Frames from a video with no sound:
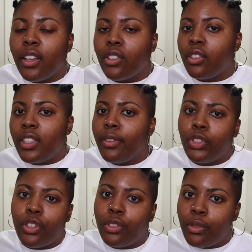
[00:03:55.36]
It's good to have
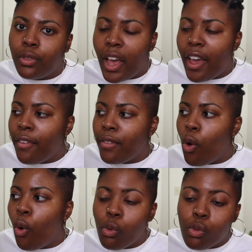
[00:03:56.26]
journals. I have a
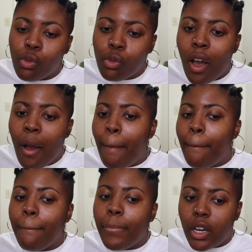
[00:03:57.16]
whole
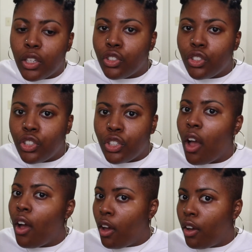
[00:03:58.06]
bunch
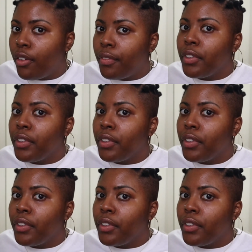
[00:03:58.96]
of